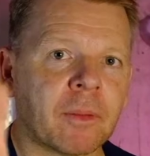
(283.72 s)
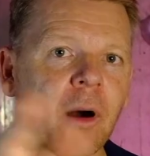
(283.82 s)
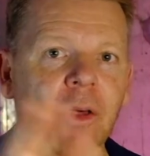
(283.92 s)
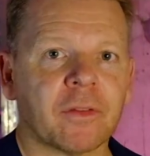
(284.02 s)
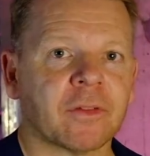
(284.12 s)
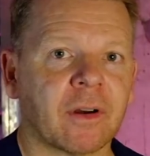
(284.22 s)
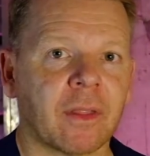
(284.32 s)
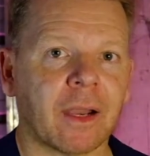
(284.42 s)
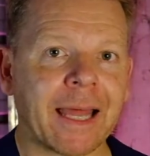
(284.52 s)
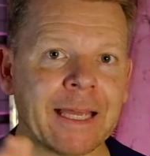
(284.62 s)
them either side of
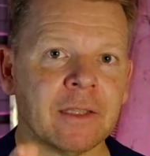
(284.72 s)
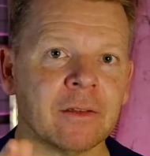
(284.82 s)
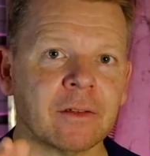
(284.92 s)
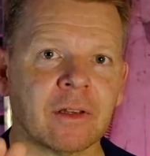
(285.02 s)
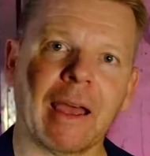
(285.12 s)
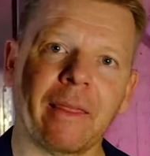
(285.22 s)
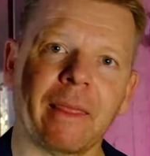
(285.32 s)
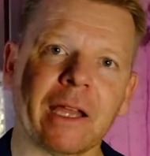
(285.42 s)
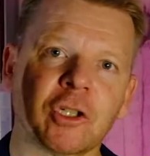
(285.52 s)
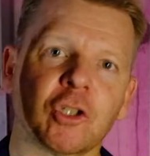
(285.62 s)
the lens, and
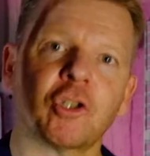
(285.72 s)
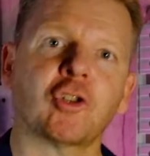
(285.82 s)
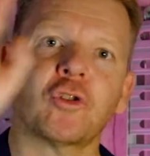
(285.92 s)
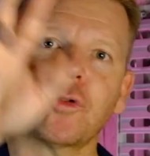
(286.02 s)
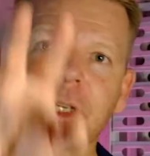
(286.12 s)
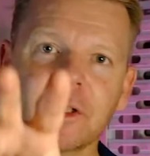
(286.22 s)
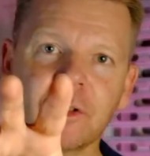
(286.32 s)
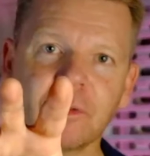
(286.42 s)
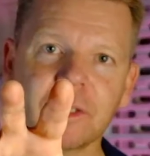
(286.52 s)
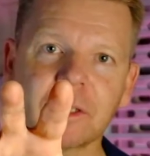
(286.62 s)
that just tricks
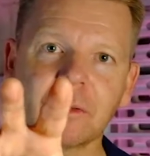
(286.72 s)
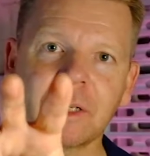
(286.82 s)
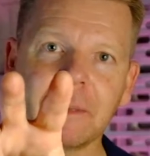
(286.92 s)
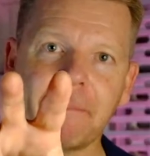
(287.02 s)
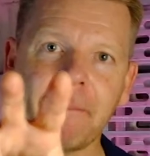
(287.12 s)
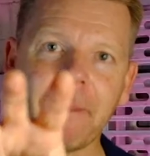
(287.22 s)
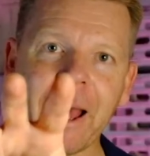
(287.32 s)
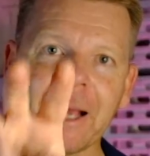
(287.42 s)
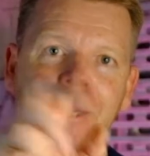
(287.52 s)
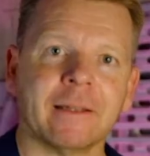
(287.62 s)
you into looking
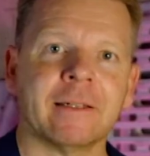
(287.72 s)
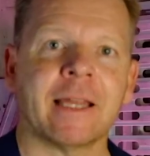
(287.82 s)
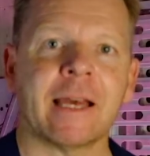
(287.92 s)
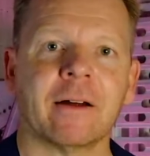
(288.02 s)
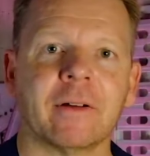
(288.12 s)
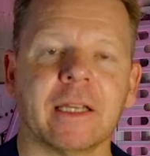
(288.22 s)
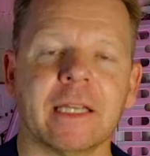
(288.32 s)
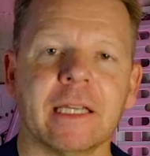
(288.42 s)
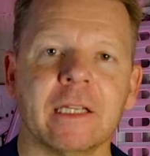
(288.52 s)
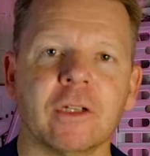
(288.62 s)
back down
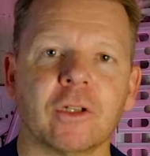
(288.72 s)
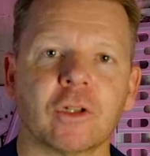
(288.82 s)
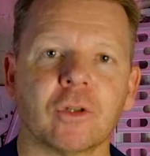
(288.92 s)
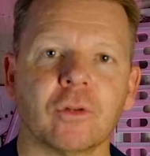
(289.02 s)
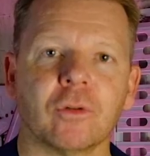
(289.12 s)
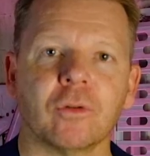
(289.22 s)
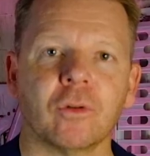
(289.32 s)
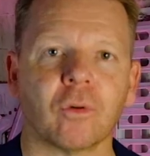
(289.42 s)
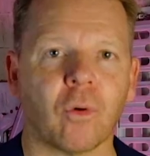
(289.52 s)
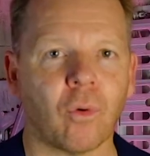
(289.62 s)
into
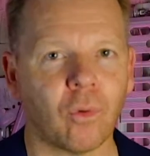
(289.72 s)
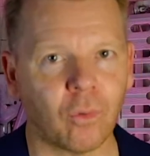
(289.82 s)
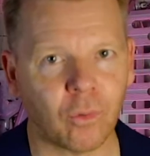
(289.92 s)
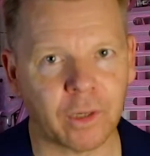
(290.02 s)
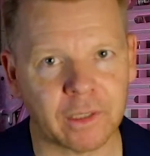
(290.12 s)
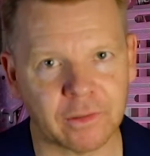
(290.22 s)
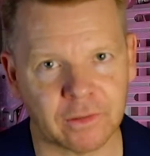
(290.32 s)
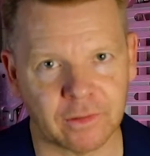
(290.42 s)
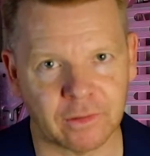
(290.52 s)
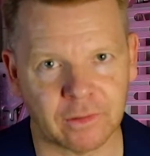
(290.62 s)
your
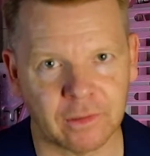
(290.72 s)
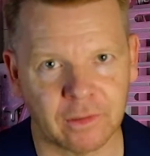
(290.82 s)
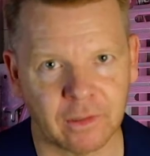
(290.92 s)
audience's